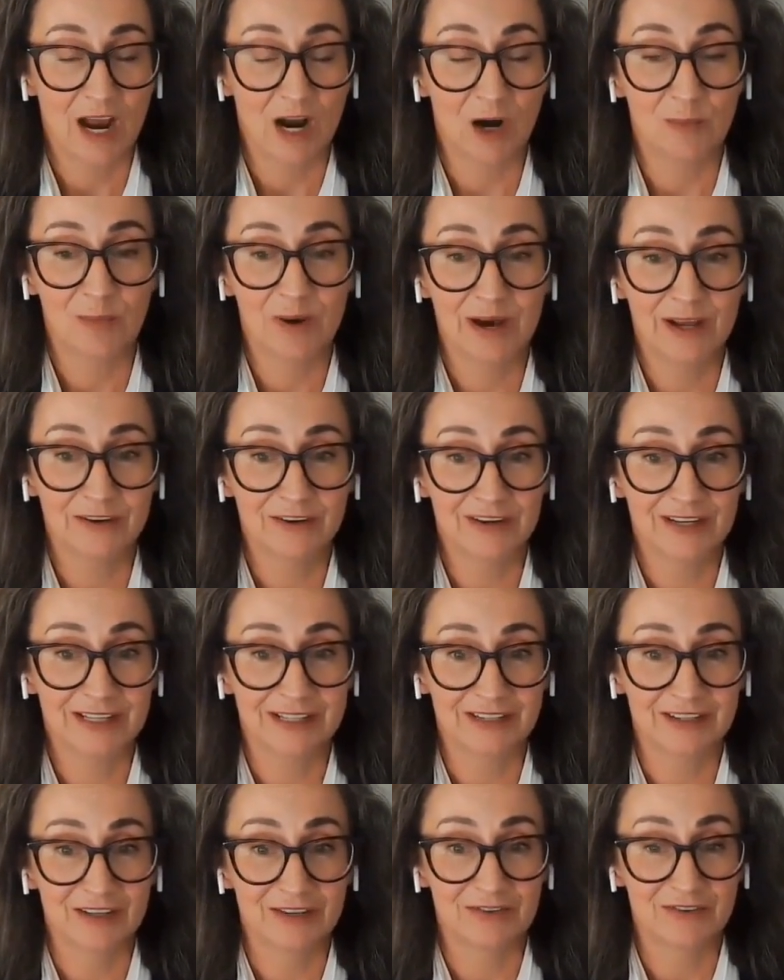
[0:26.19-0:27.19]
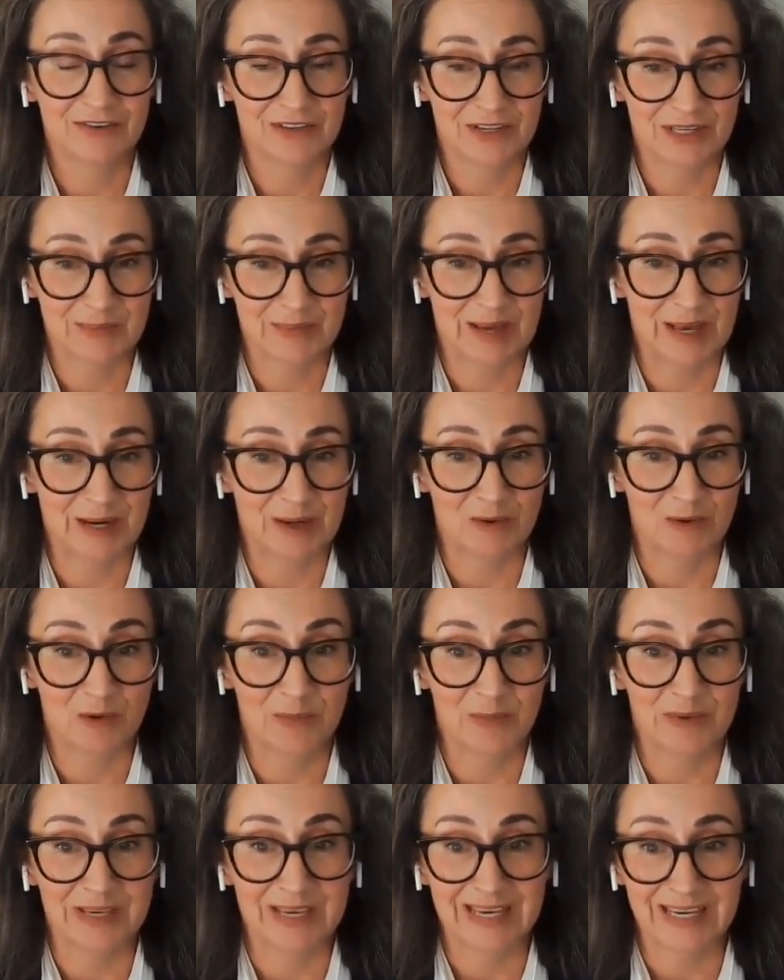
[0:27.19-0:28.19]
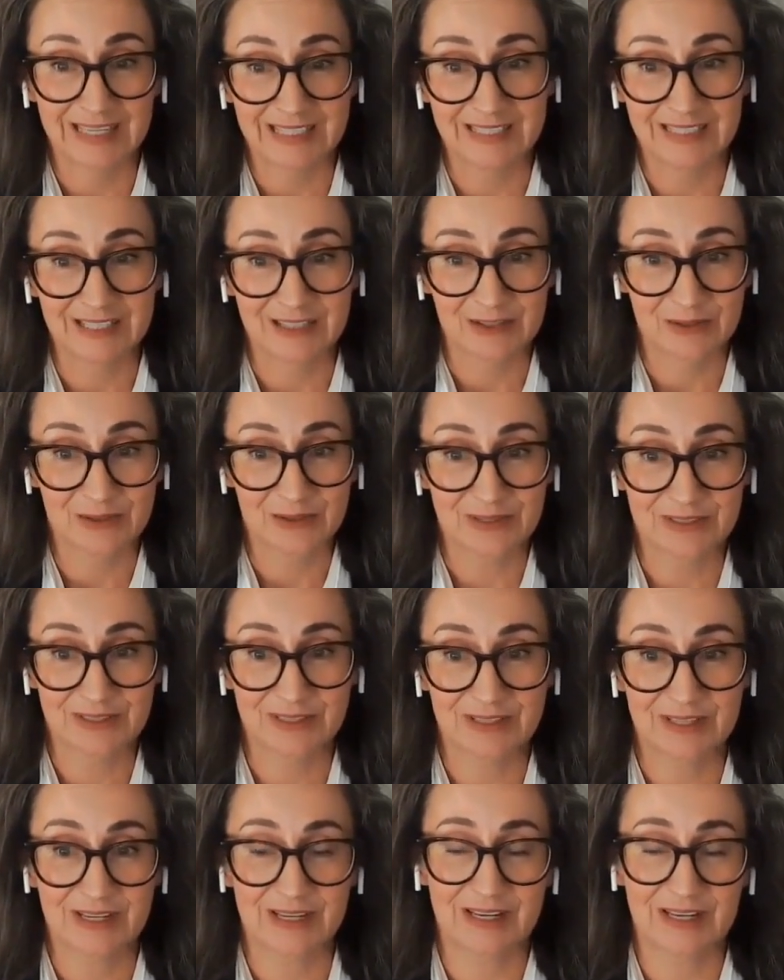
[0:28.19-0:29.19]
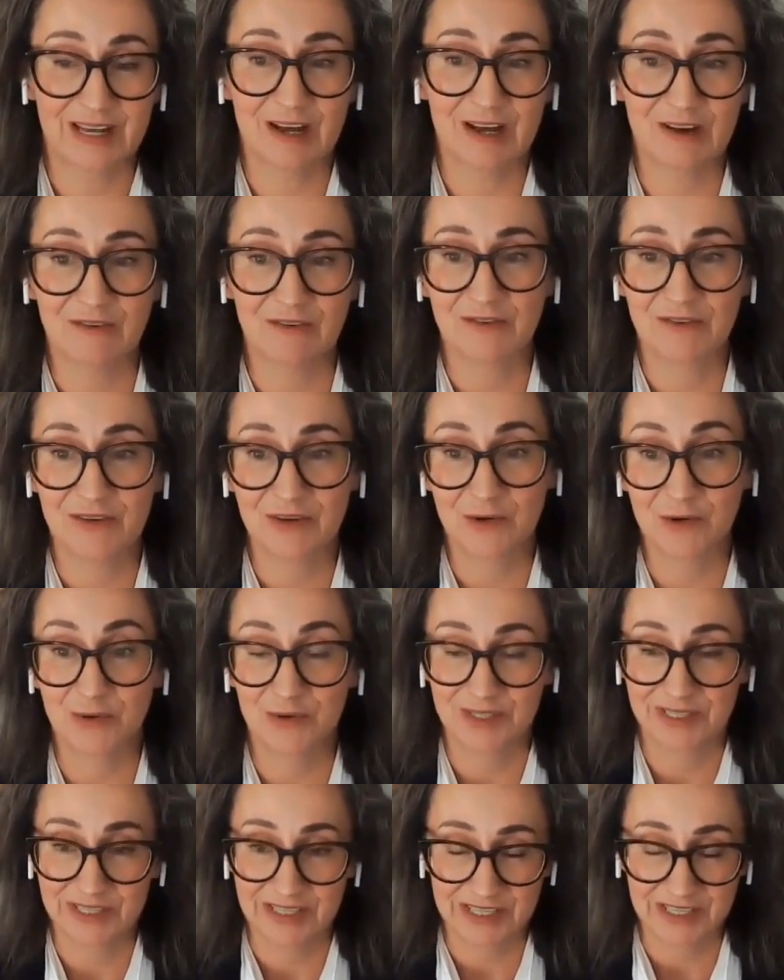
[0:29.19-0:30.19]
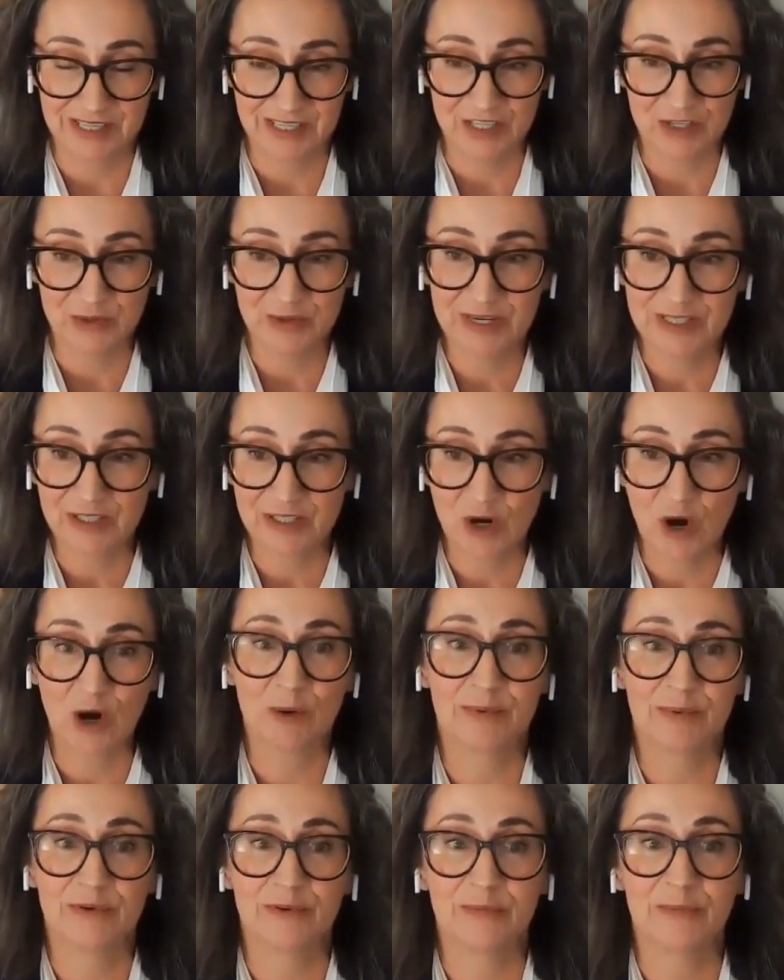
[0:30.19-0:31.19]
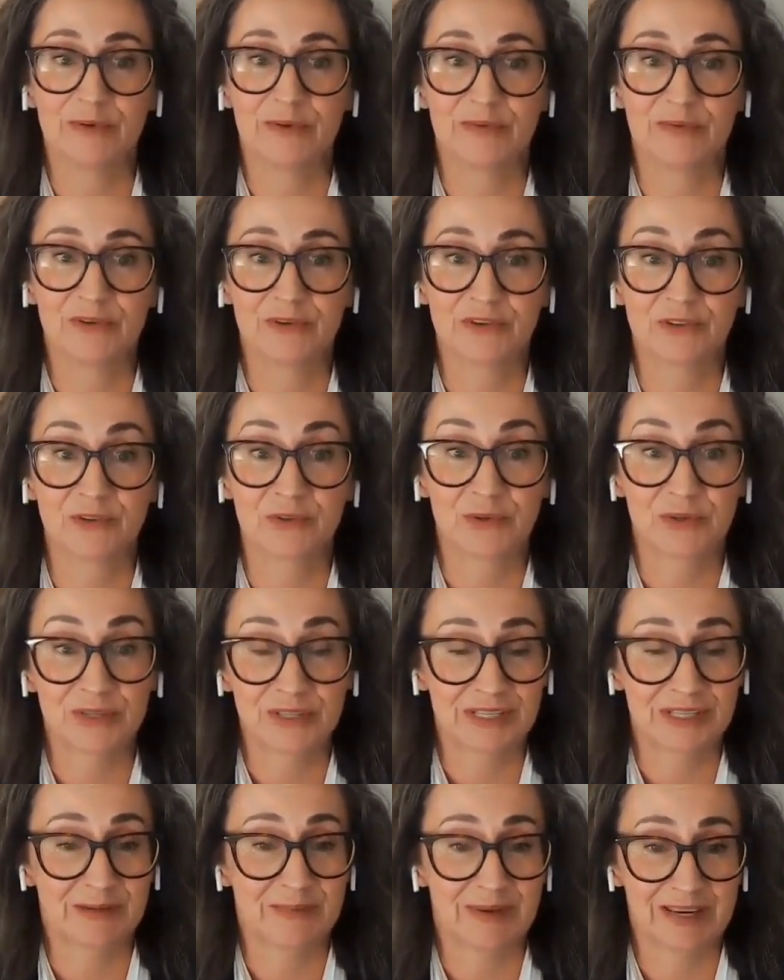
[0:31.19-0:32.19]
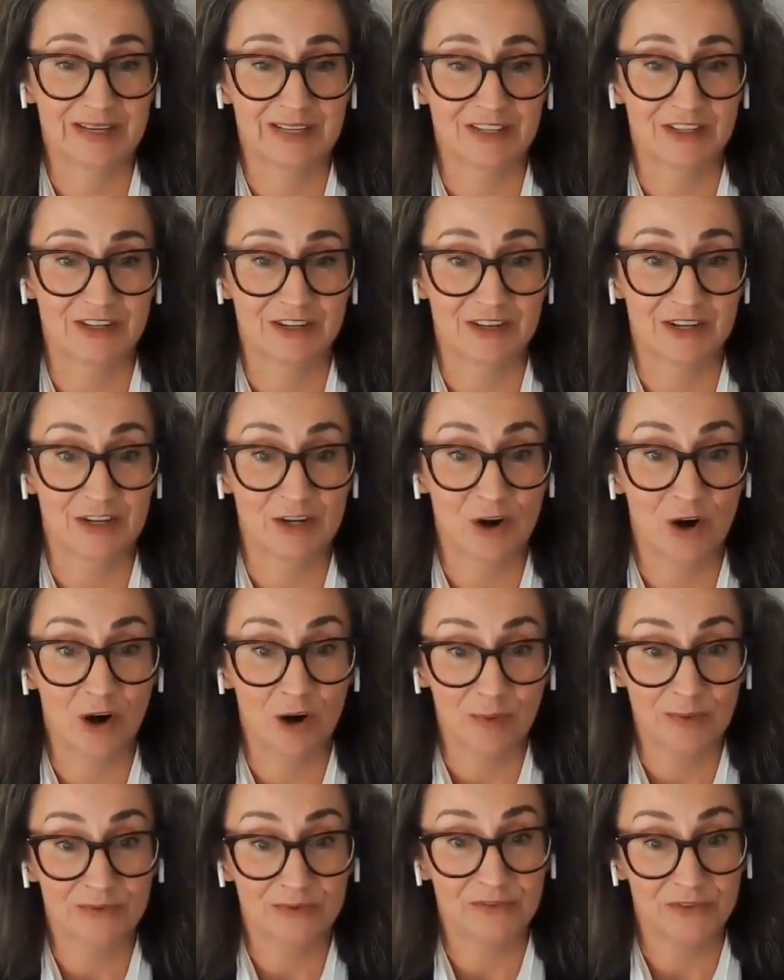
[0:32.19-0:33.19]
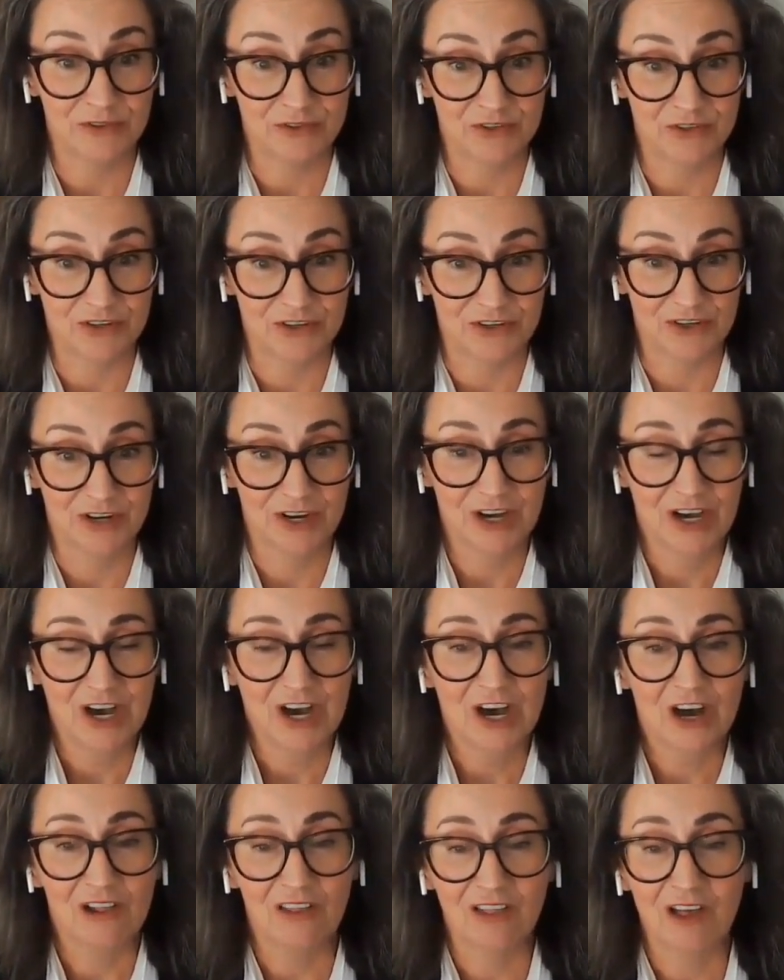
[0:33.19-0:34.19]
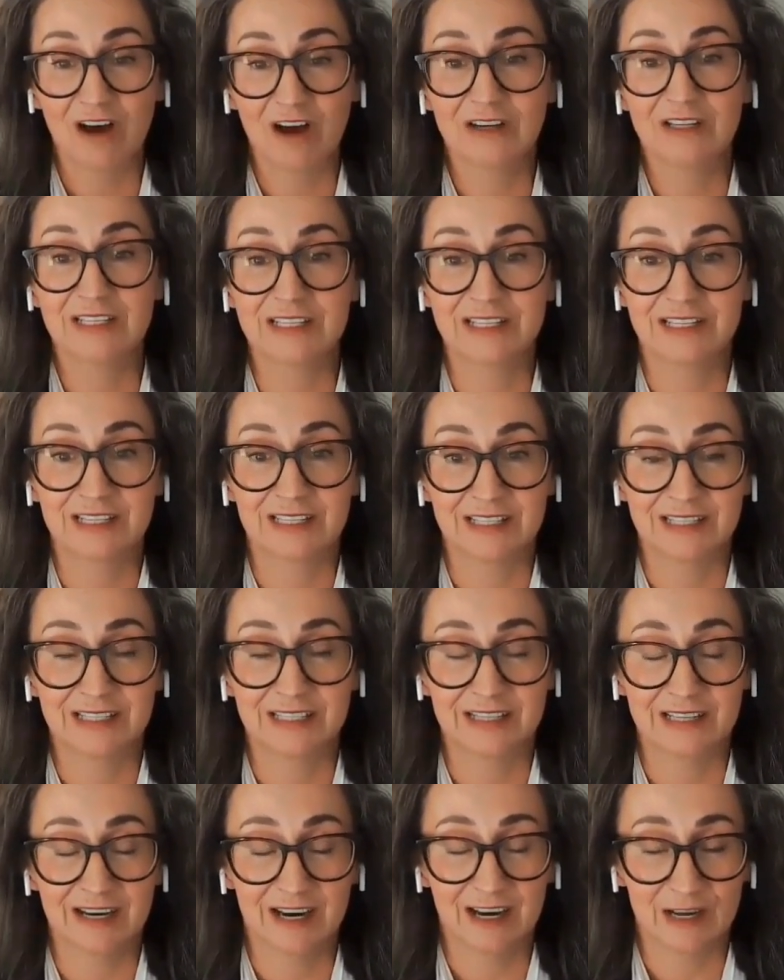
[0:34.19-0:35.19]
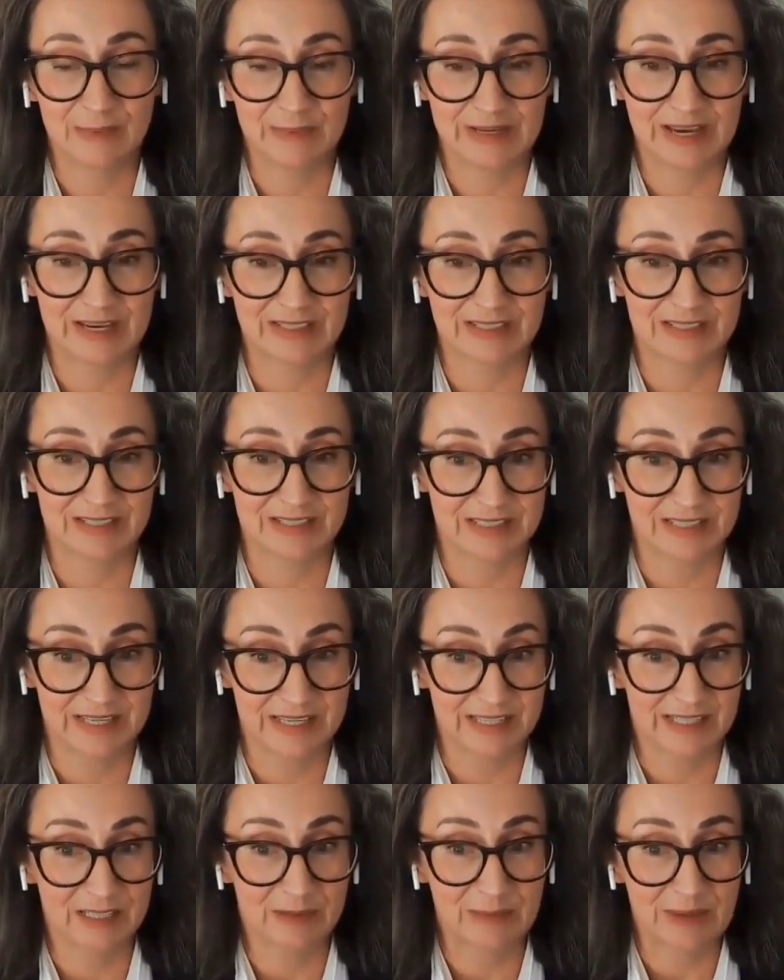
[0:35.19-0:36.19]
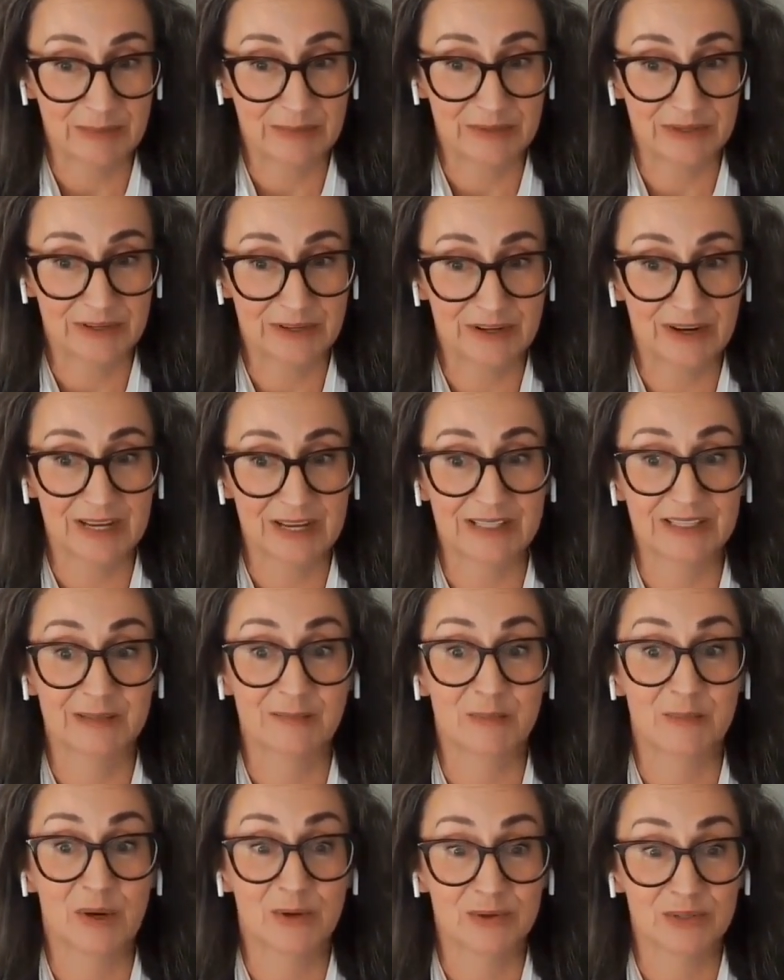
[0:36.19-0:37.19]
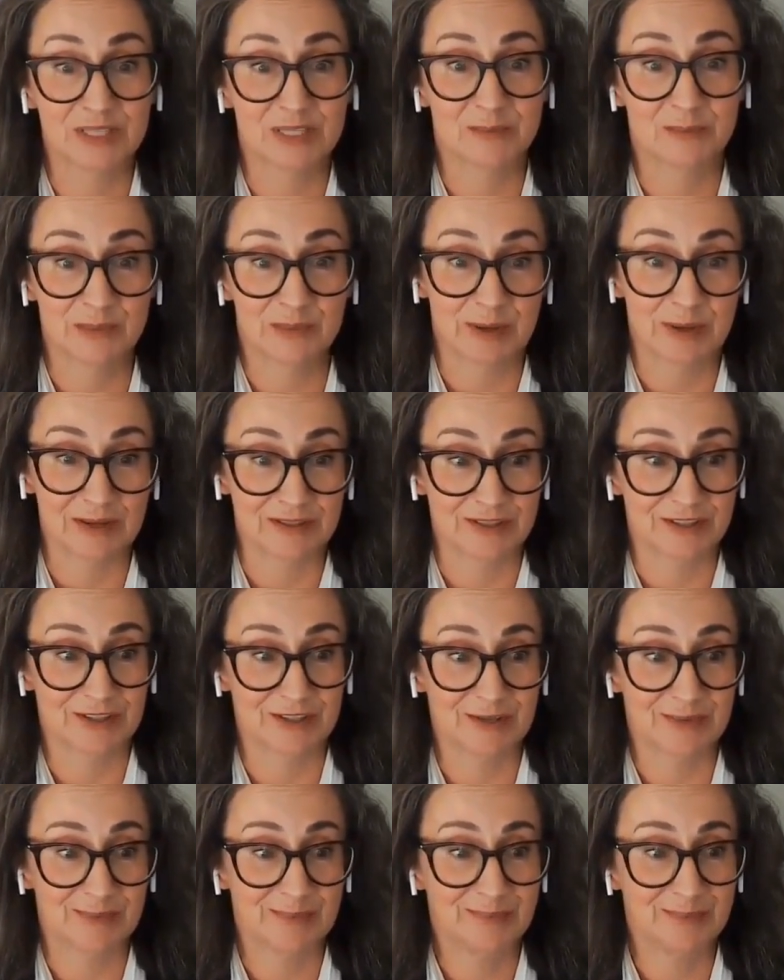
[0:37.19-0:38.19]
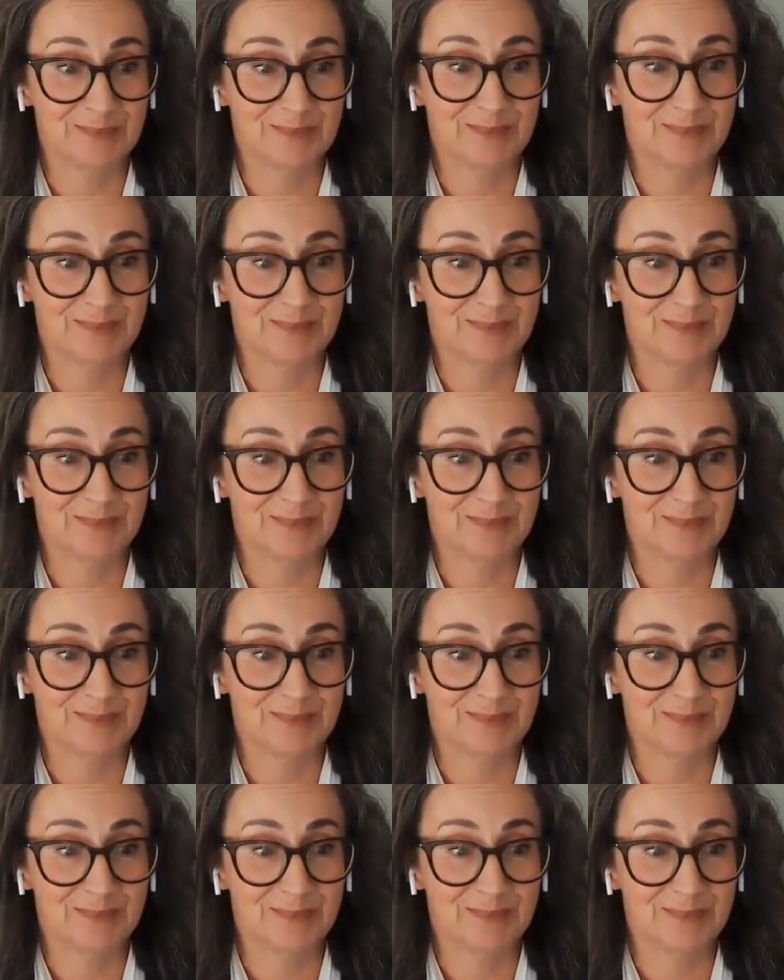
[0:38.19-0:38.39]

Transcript: Our moderator for this panel will be Annie Nichols, of, who is the U.S. Carbon Removal Sourcing Manager at Carbonfuture, a long-standing IBI sustaining member and symposium sponsor.